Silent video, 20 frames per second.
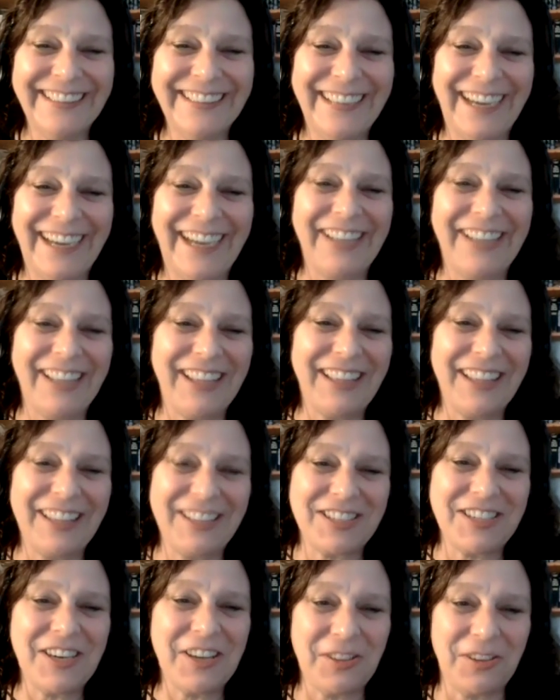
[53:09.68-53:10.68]
I think
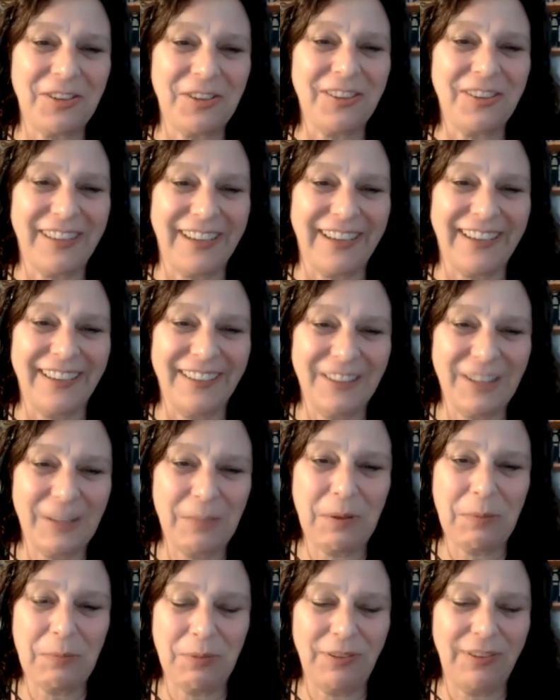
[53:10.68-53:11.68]
that's another thing that
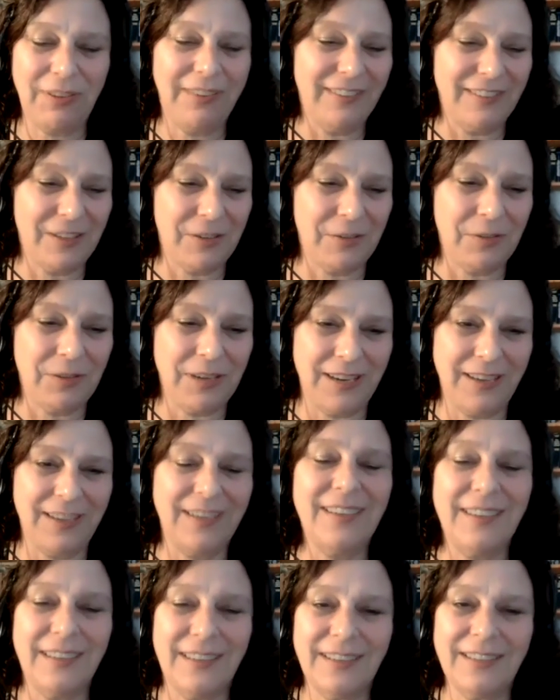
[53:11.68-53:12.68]
people don't
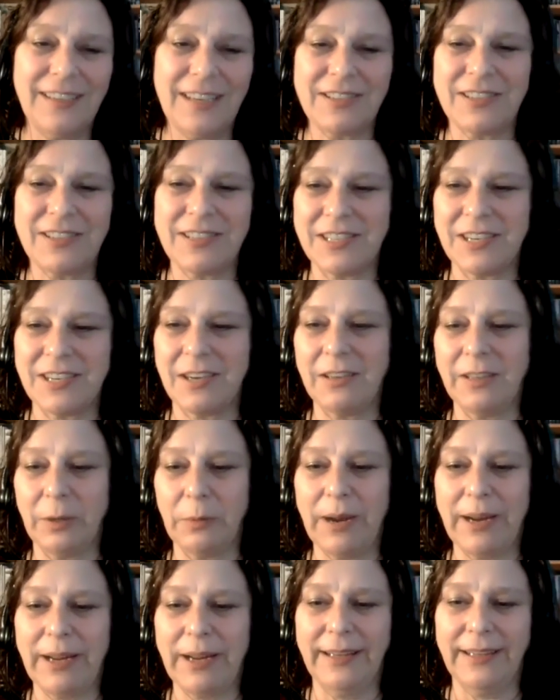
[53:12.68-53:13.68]
necessarily
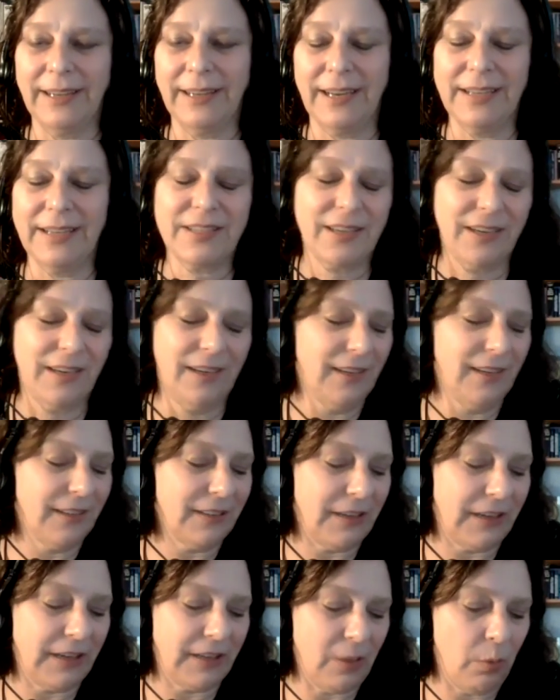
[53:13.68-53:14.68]
recognize.
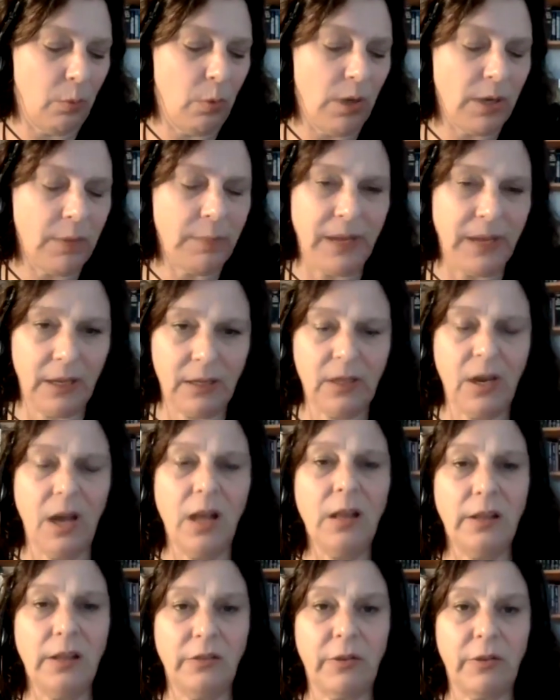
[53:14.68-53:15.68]
Like, they want to be
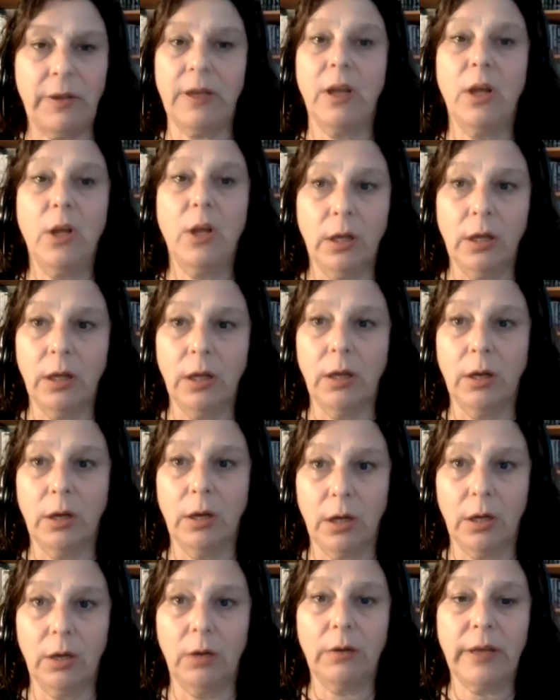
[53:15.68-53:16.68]
acknowledged, like,
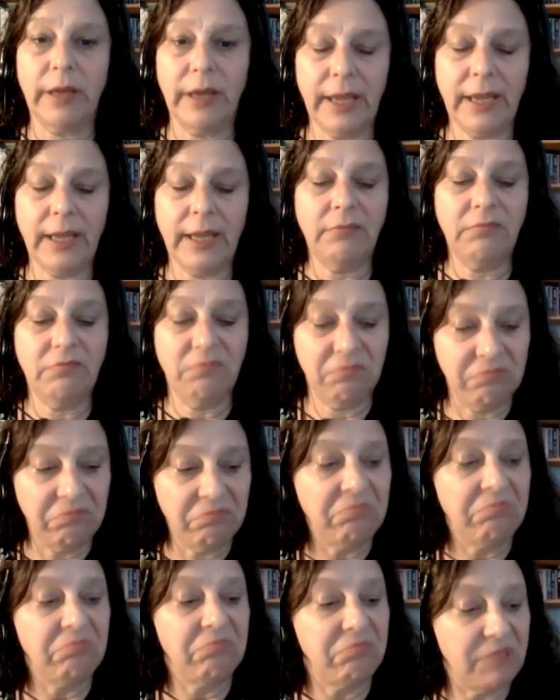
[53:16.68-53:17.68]
okay,
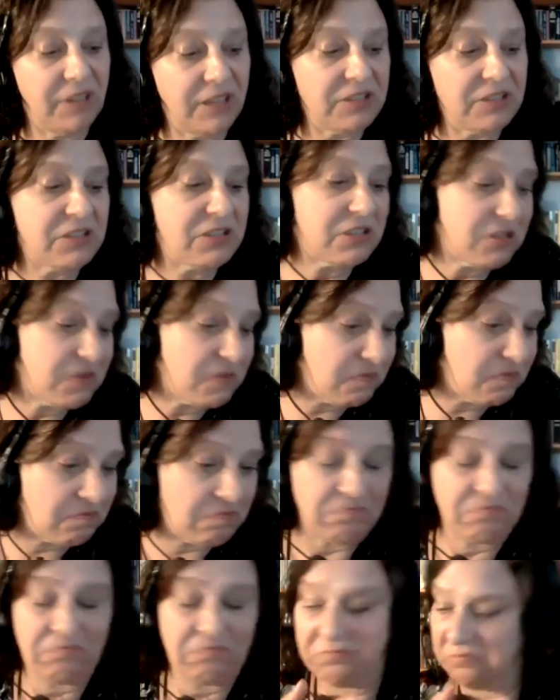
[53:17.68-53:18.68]
let's,
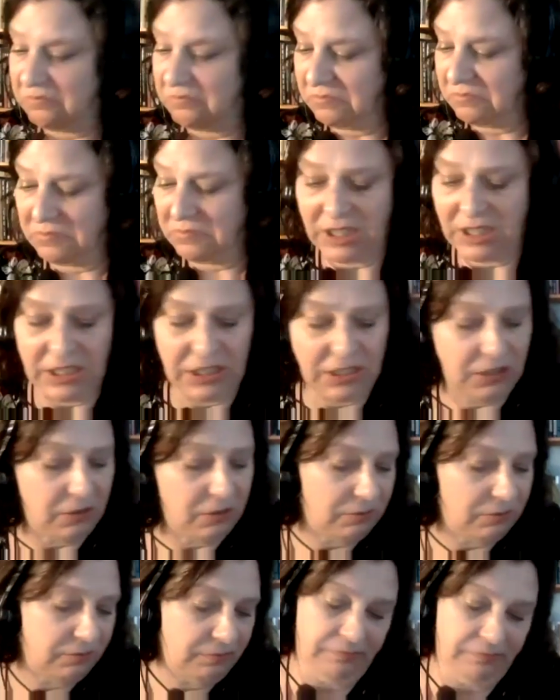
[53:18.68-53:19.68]
you
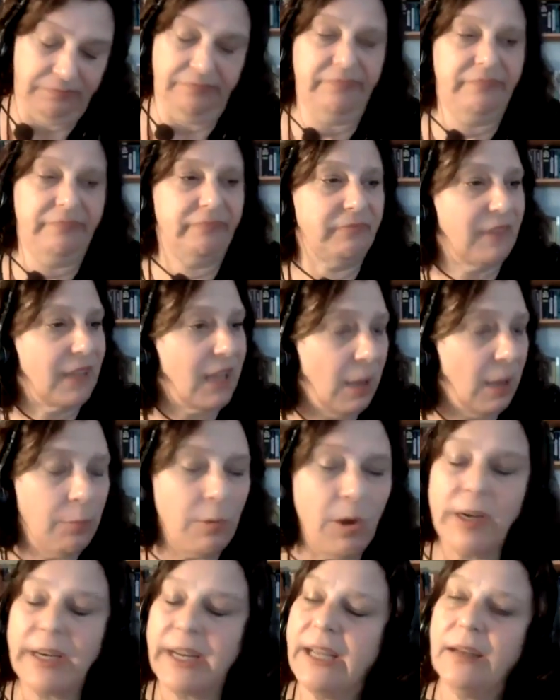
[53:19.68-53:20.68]
know, come
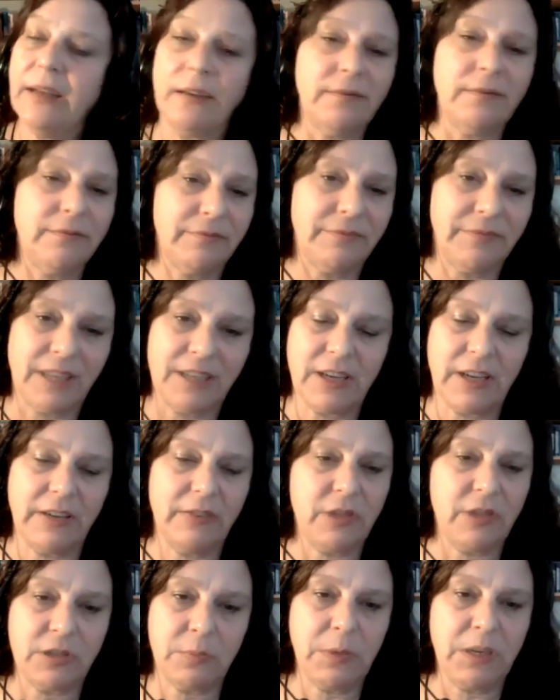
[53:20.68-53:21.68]
on in. This,
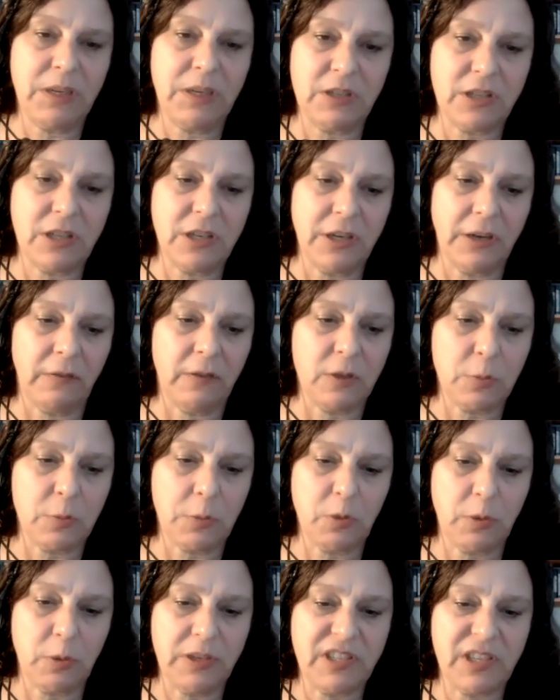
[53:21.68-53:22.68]
it just means the difference
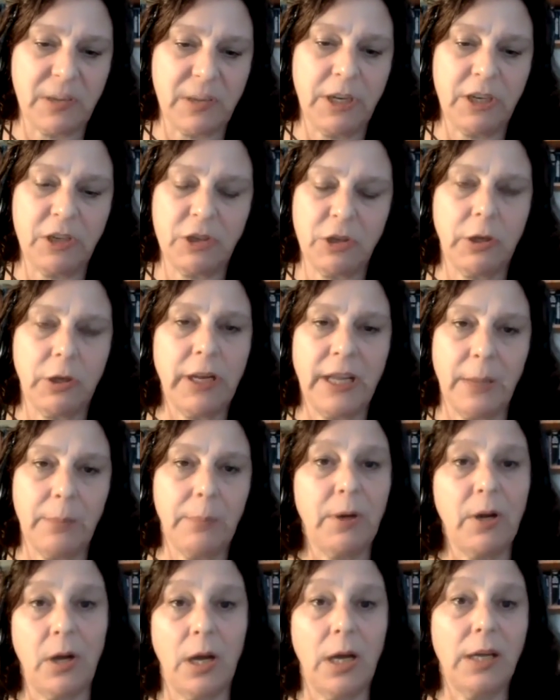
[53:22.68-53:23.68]
between somebody turning
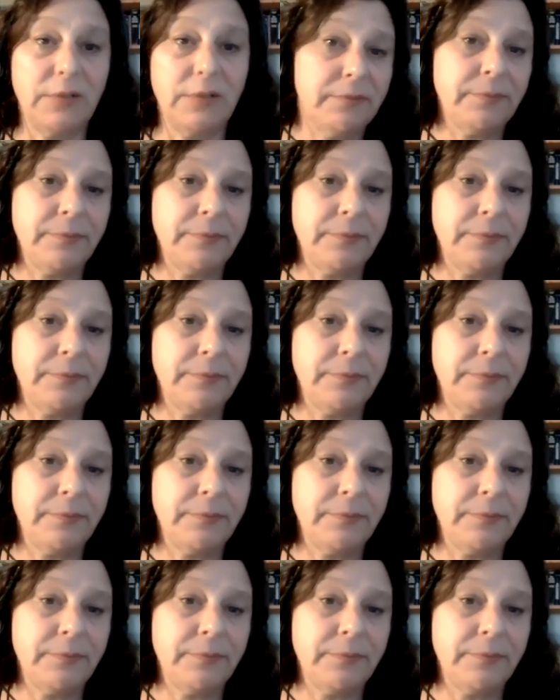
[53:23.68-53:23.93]
up or not.